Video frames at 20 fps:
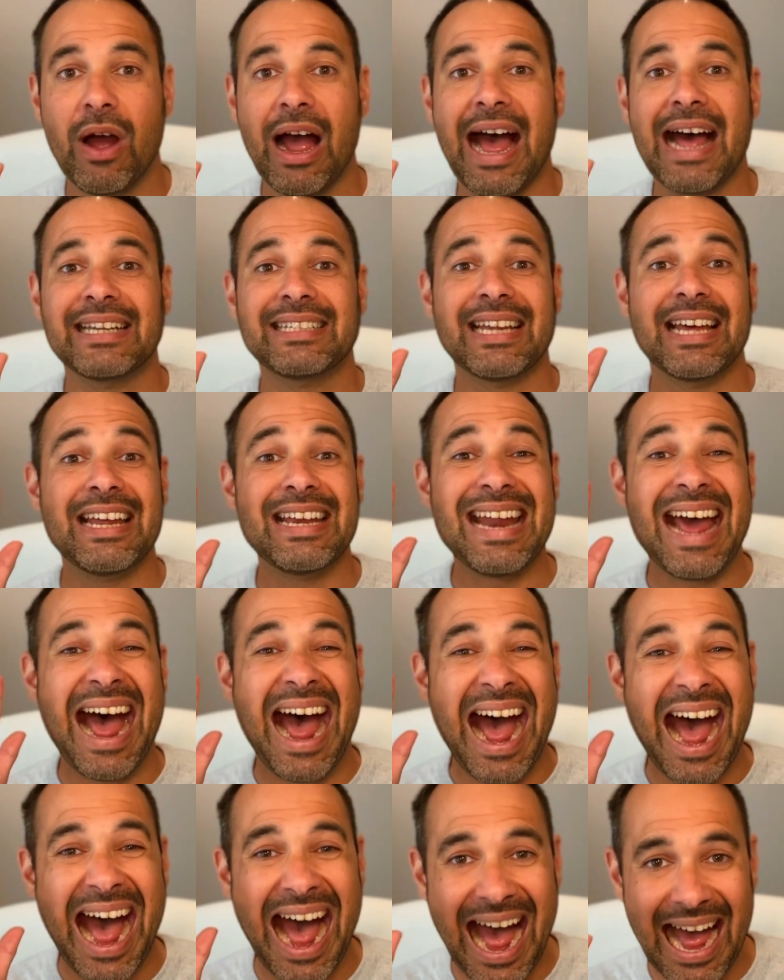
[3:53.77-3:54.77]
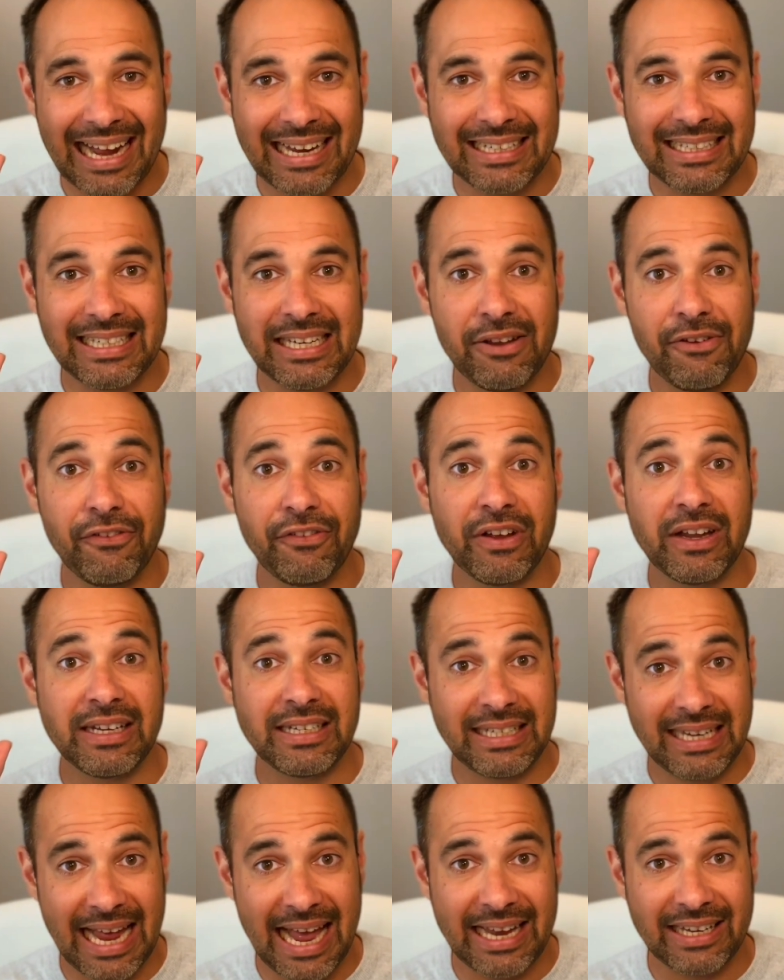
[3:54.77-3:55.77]
as an active
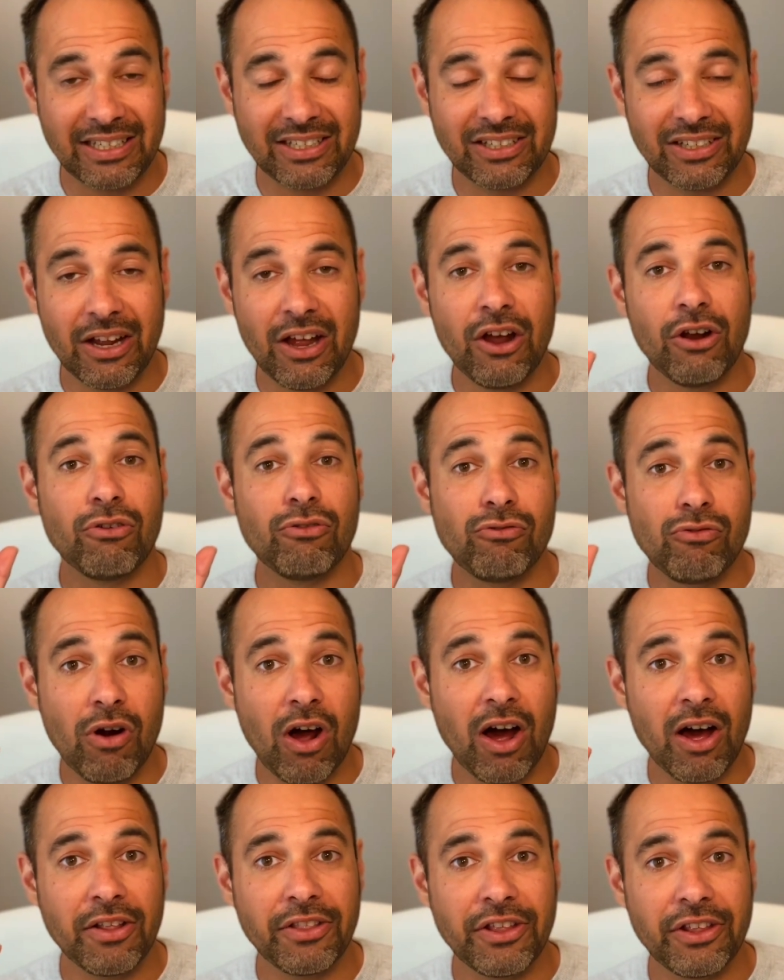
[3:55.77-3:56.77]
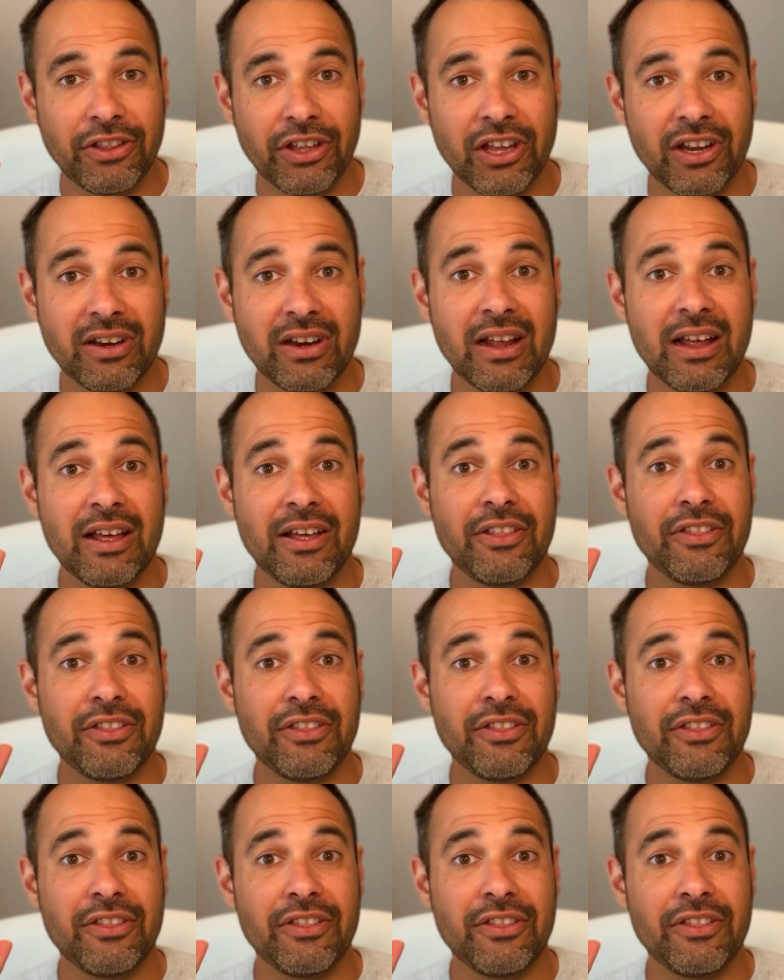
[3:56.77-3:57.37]
test rather than